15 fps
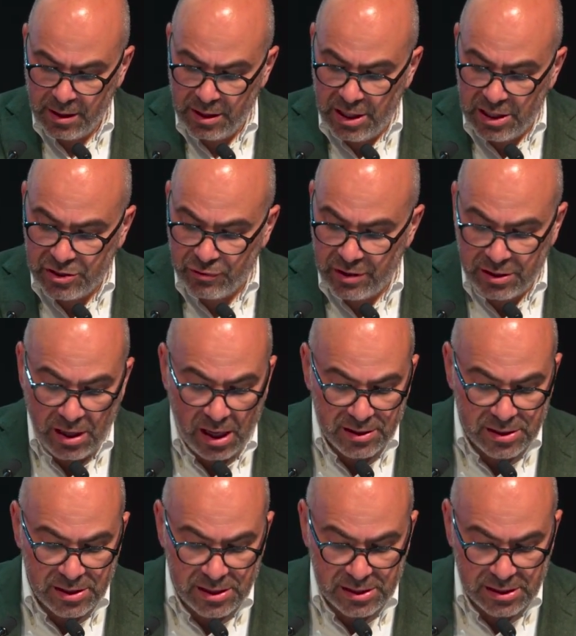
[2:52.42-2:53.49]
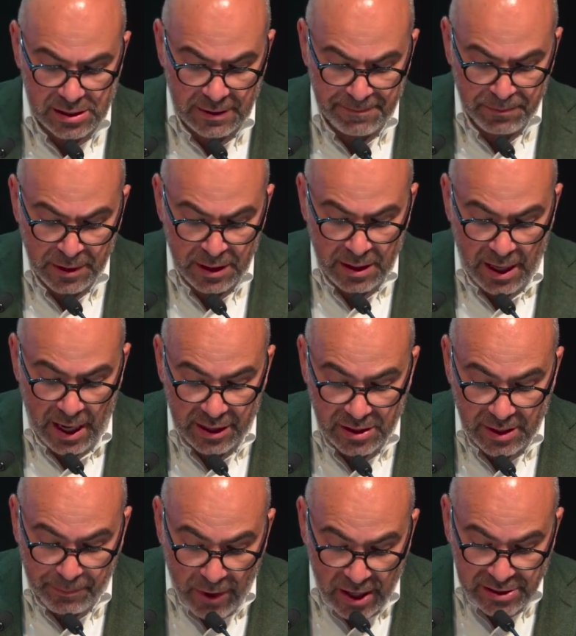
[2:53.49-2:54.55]
History tells us, and
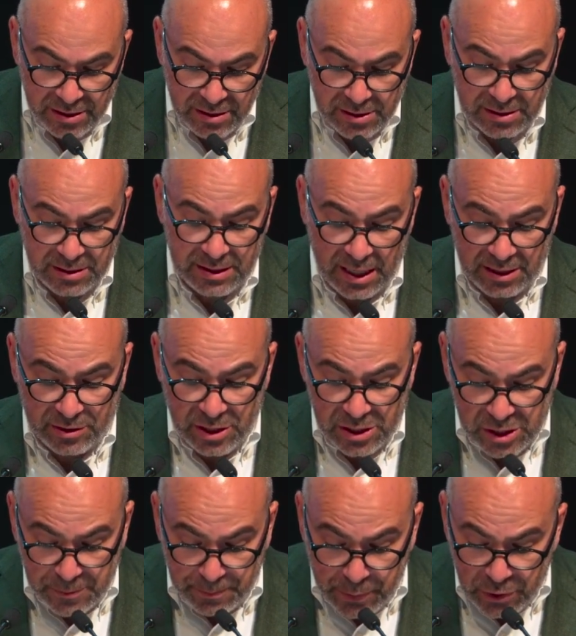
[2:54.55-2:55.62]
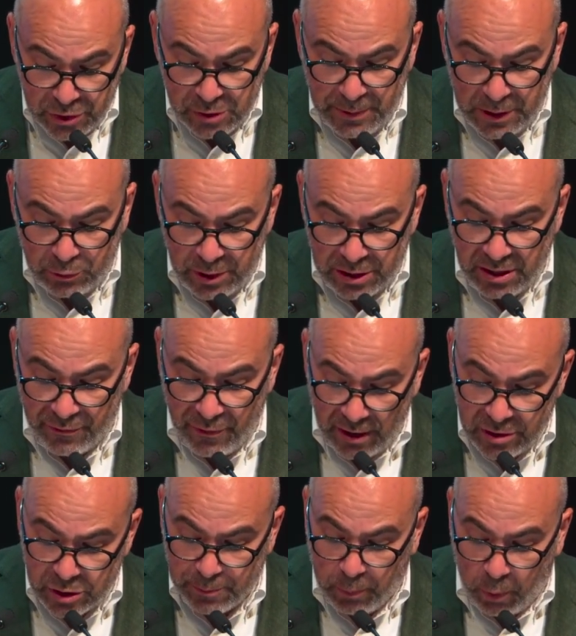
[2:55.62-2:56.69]
the present, that disputes between the
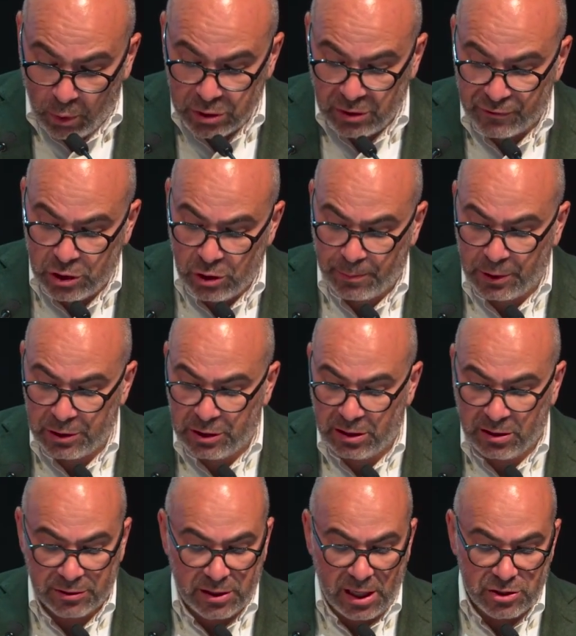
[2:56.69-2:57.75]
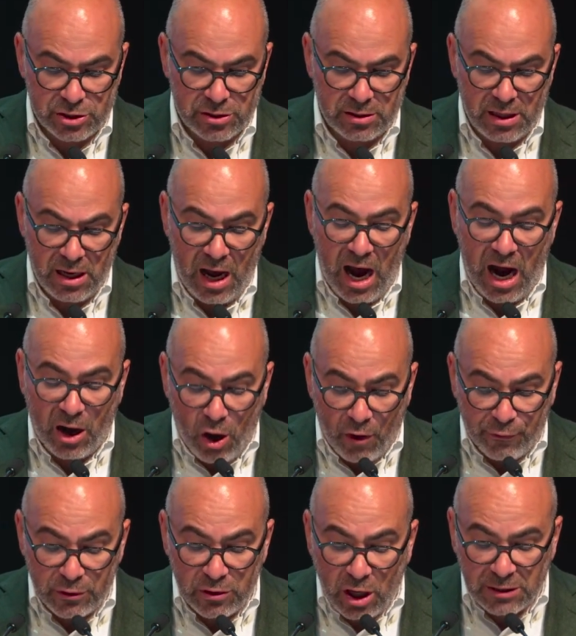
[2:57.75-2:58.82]
various poles of geopolitical tension are
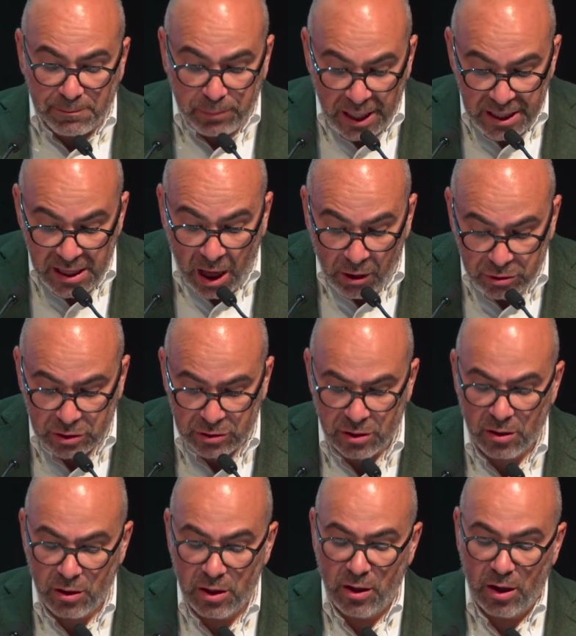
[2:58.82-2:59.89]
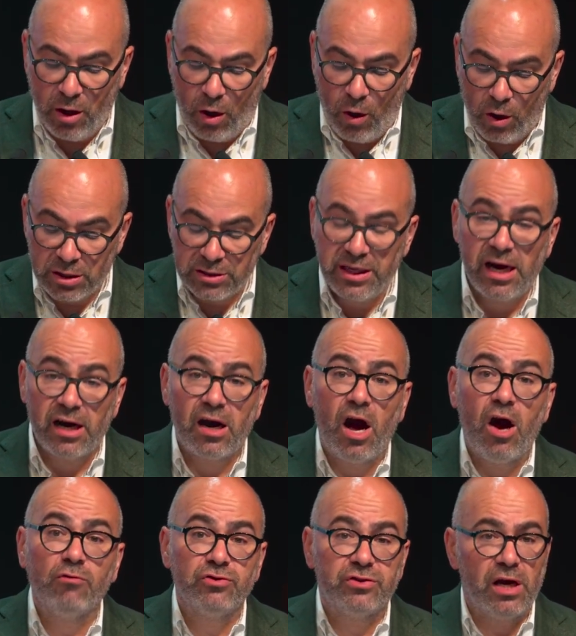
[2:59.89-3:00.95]
often not played out on their
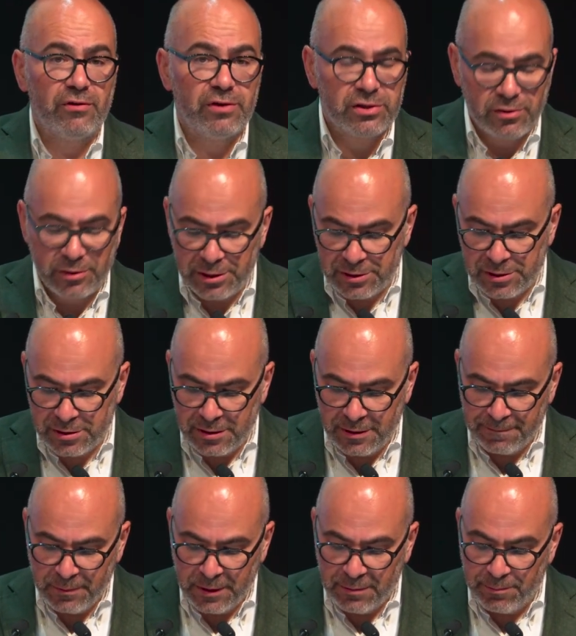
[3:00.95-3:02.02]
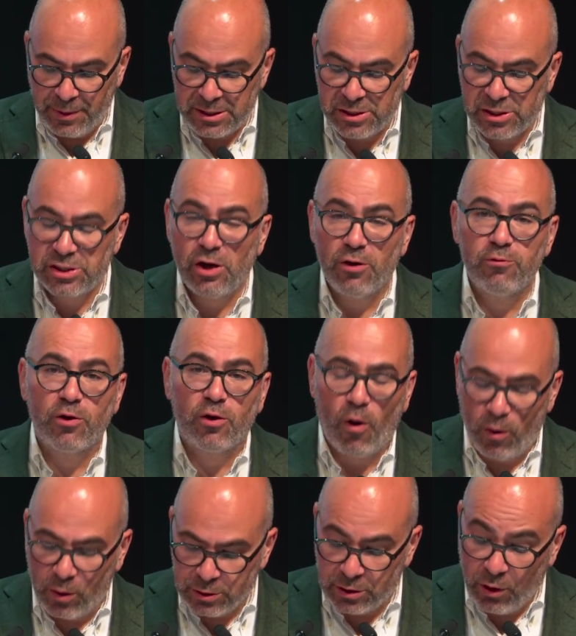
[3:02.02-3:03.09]
own territories, but
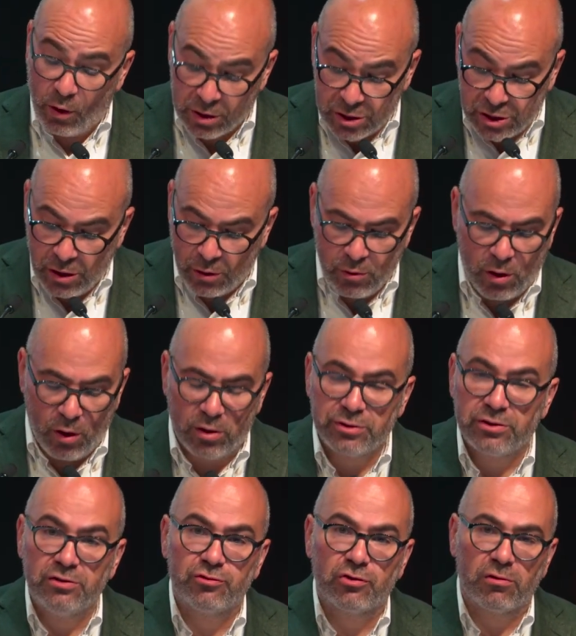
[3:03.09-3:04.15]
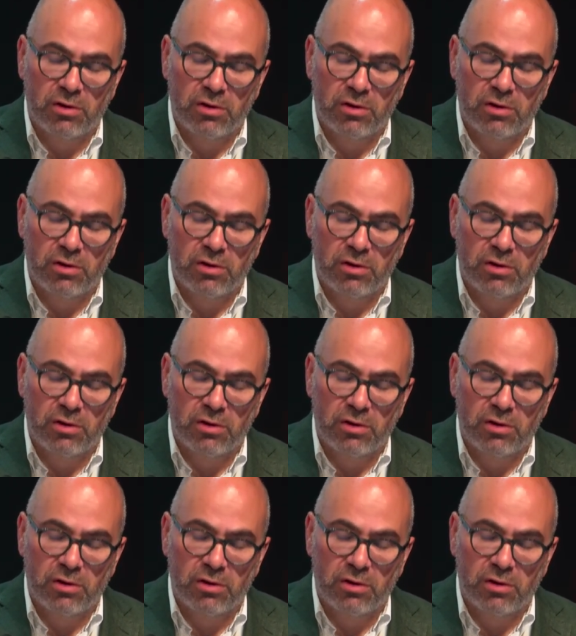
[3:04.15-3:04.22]
so-called neutral